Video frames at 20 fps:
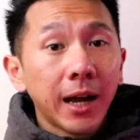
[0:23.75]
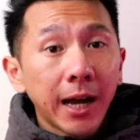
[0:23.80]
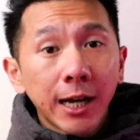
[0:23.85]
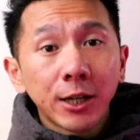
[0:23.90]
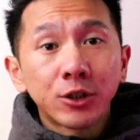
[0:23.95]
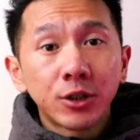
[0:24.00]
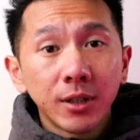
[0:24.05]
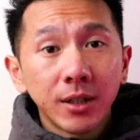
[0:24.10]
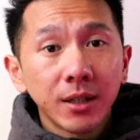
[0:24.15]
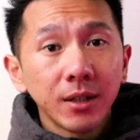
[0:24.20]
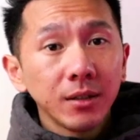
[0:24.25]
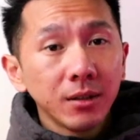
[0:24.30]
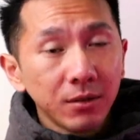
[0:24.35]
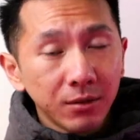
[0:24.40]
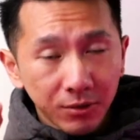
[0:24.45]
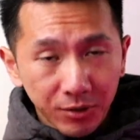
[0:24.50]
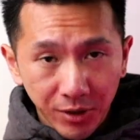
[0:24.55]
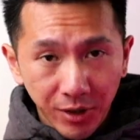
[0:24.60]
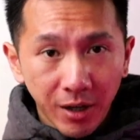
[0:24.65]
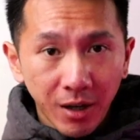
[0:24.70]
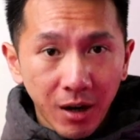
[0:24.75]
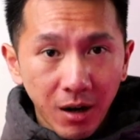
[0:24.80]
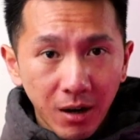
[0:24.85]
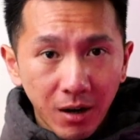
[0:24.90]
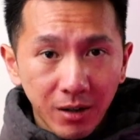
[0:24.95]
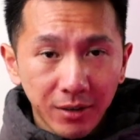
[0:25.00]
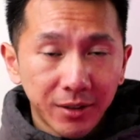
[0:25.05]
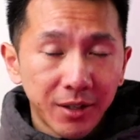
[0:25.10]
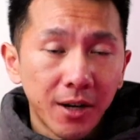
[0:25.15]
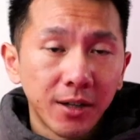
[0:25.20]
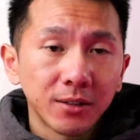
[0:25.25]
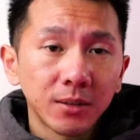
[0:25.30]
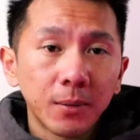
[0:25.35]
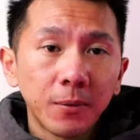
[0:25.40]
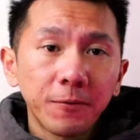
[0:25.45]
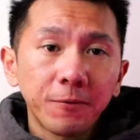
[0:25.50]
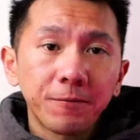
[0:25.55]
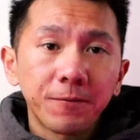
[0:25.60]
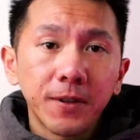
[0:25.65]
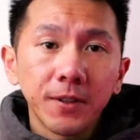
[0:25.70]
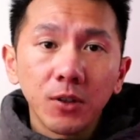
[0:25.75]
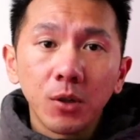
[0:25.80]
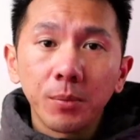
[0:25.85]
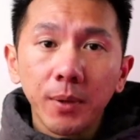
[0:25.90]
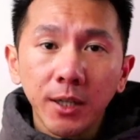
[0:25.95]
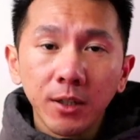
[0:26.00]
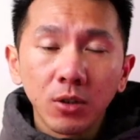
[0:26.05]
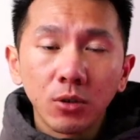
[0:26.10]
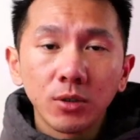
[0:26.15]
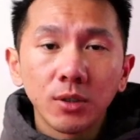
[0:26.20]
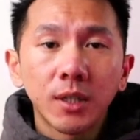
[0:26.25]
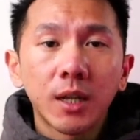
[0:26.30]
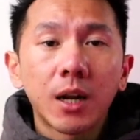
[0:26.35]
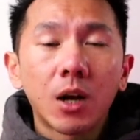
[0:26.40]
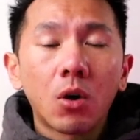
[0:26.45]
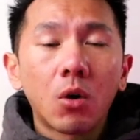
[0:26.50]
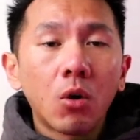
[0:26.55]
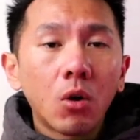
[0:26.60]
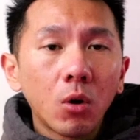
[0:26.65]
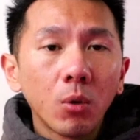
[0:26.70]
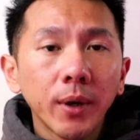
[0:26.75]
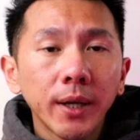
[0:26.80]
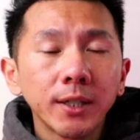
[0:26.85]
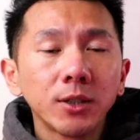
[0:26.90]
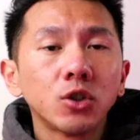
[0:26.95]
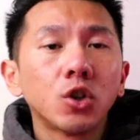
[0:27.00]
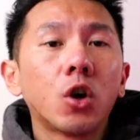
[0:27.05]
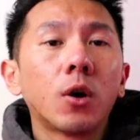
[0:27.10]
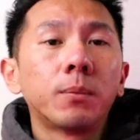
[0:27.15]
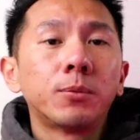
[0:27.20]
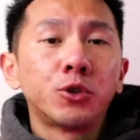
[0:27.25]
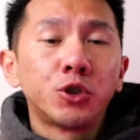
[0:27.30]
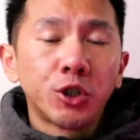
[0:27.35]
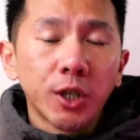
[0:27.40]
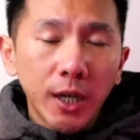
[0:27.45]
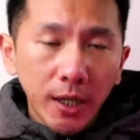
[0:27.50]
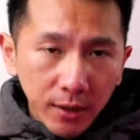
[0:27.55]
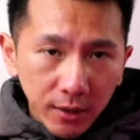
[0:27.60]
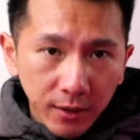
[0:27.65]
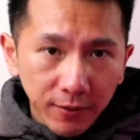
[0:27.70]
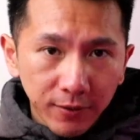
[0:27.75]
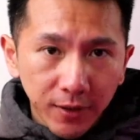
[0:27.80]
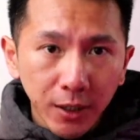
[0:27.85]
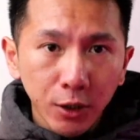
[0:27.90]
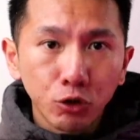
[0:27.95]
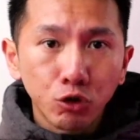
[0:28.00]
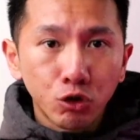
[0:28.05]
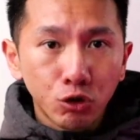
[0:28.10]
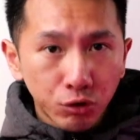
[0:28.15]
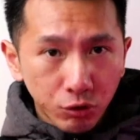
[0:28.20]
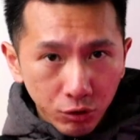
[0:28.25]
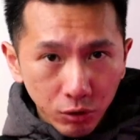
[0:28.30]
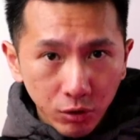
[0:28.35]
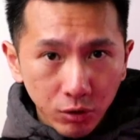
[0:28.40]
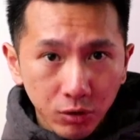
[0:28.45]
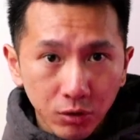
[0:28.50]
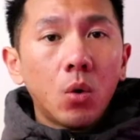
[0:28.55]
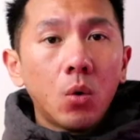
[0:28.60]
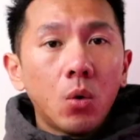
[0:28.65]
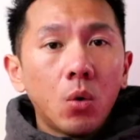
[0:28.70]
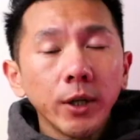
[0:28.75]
Actually, there are. There are some fundamentals that are always objectively true,